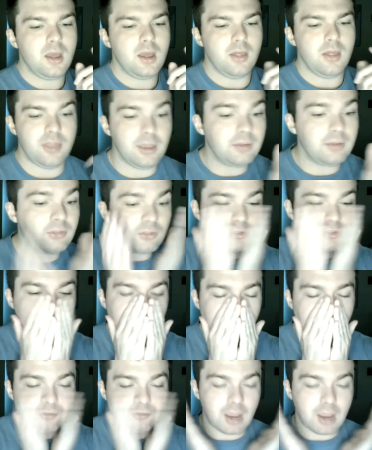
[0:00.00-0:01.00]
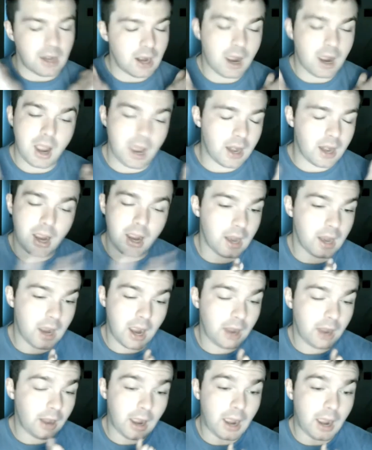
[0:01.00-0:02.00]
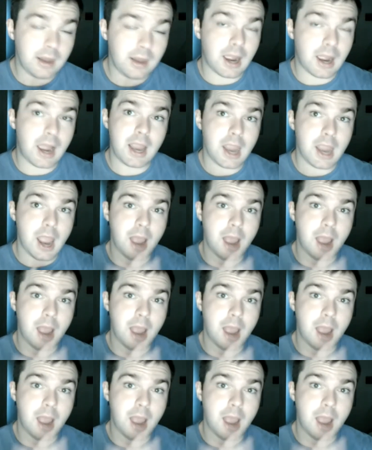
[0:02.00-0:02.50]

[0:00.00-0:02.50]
This stuff, and I